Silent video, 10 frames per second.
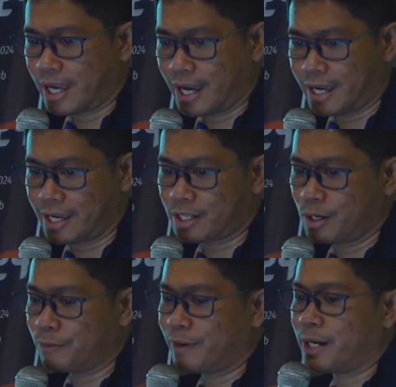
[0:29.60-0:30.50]
I
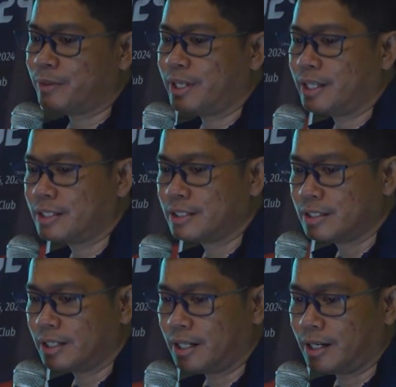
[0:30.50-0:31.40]
co-founded
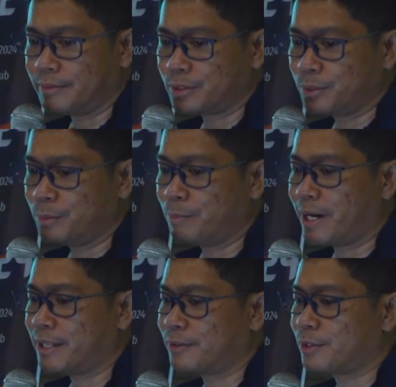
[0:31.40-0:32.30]
two
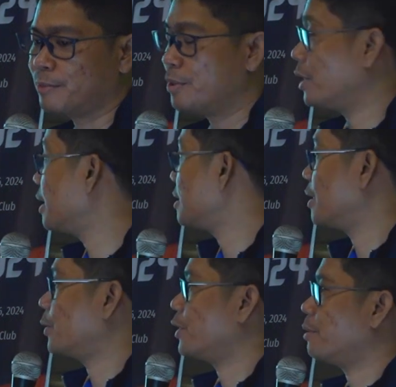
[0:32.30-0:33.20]
Python communities
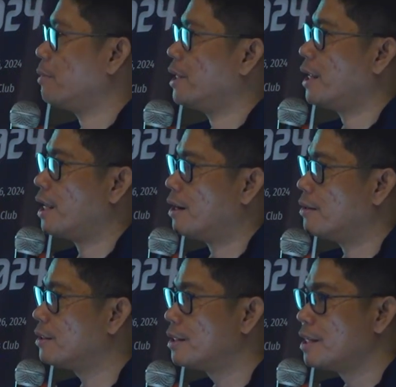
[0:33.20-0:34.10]
in Northern Mindanao,